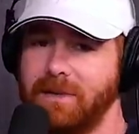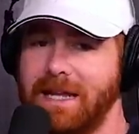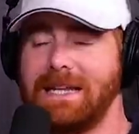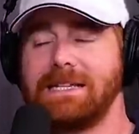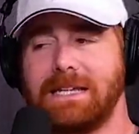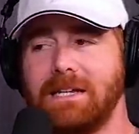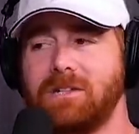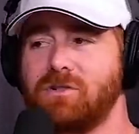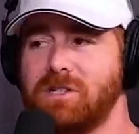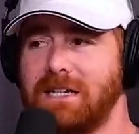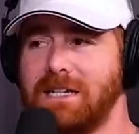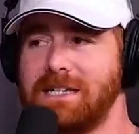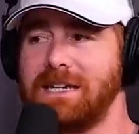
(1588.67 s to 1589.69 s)
it is
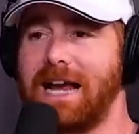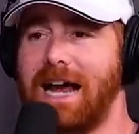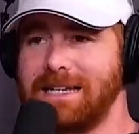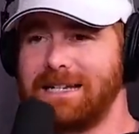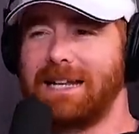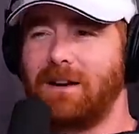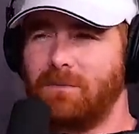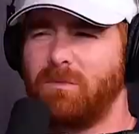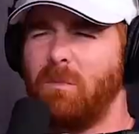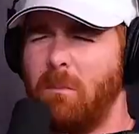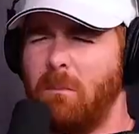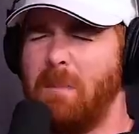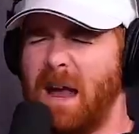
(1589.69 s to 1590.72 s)
interesting to see guys that are
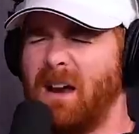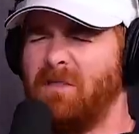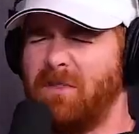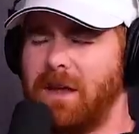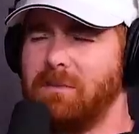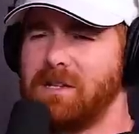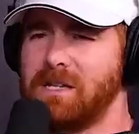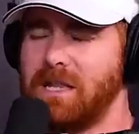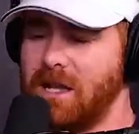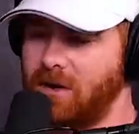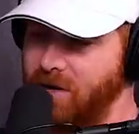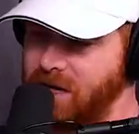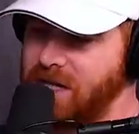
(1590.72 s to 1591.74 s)
mega famous in
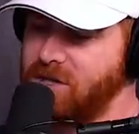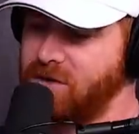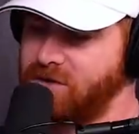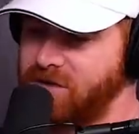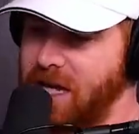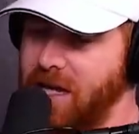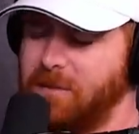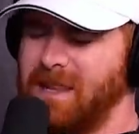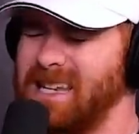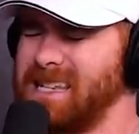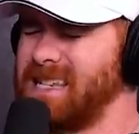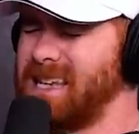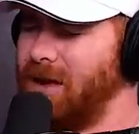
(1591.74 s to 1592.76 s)
their niche of stand up and they
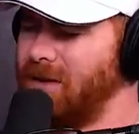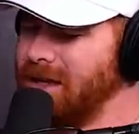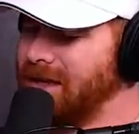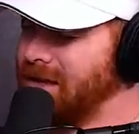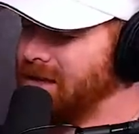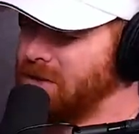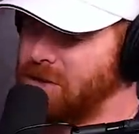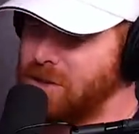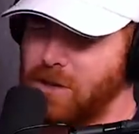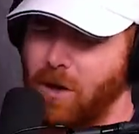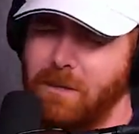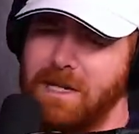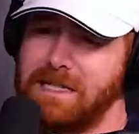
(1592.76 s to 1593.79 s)
sell
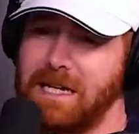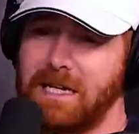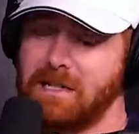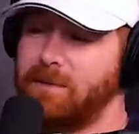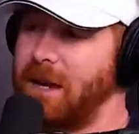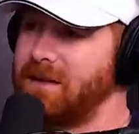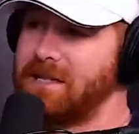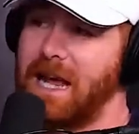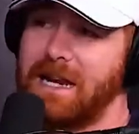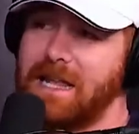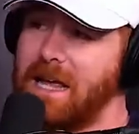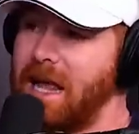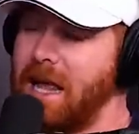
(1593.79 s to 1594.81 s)
so many tickets. But
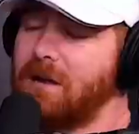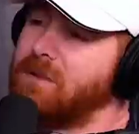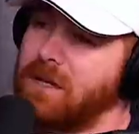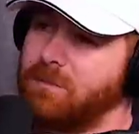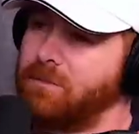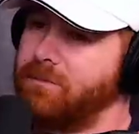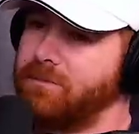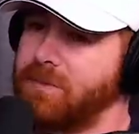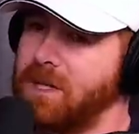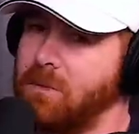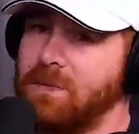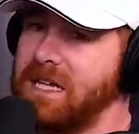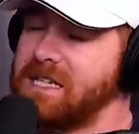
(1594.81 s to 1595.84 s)
outside of that, I don't think
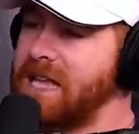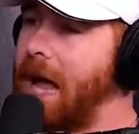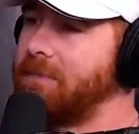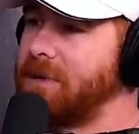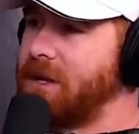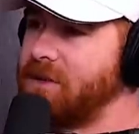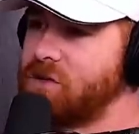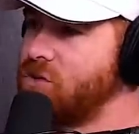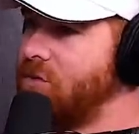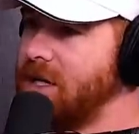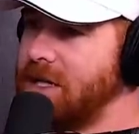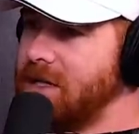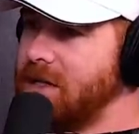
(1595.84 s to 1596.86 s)
he would get stopped on the
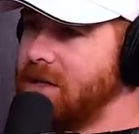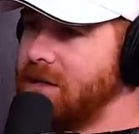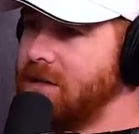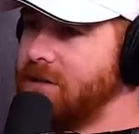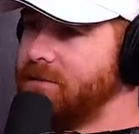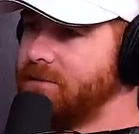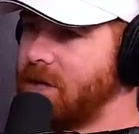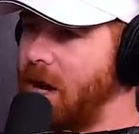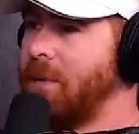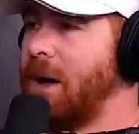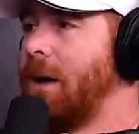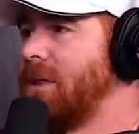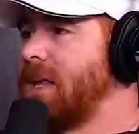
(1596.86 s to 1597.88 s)
street. No,
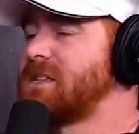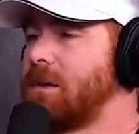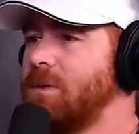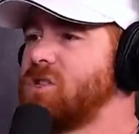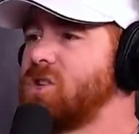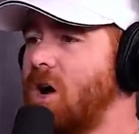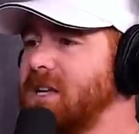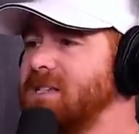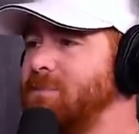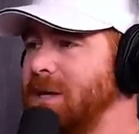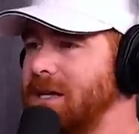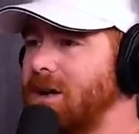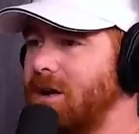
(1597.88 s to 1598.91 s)
um, unless someone saw his
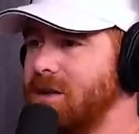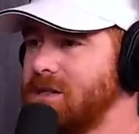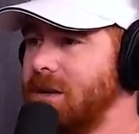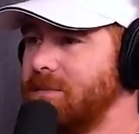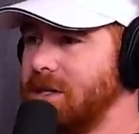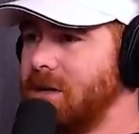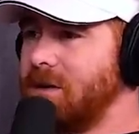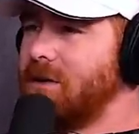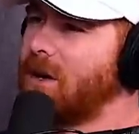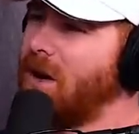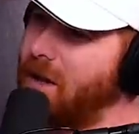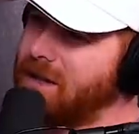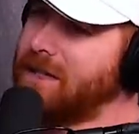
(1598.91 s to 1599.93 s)
bit on something, you know, and they're
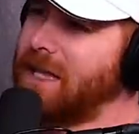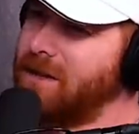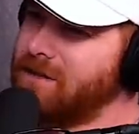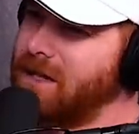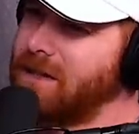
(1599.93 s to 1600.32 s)
like, oh, yeah. I think that looks